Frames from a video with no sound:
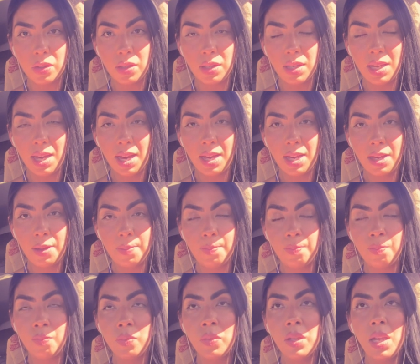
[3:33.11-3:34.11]
Yeah?
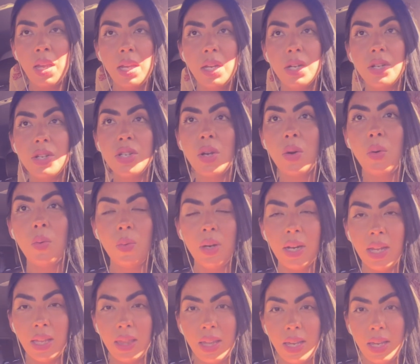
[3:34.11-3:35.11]
So when
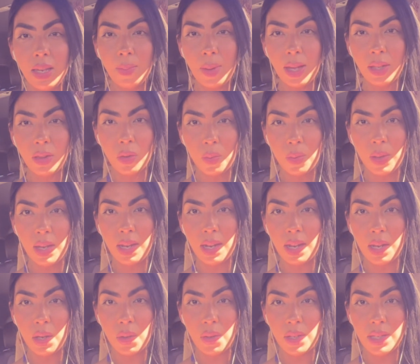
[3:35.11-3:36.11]
I think about the rain,
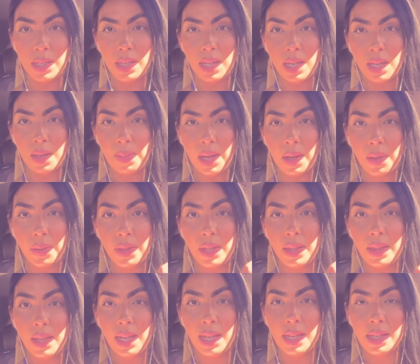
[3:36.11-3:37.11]
I always think about the
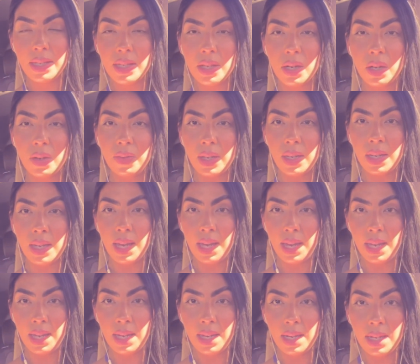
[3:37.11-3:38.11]
things that are very
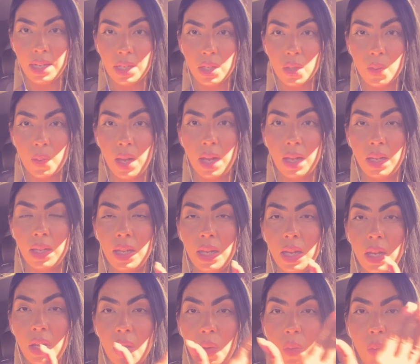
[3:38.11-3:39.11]
hidden as well.
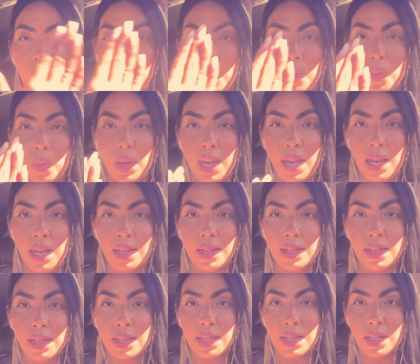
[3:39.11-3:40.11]
When it
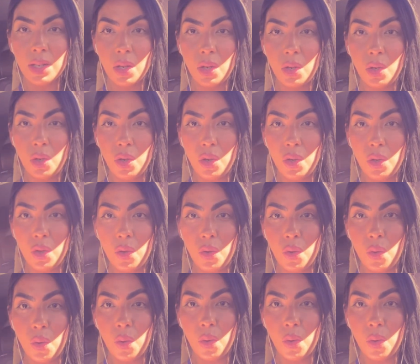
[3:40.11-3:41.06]
rains, new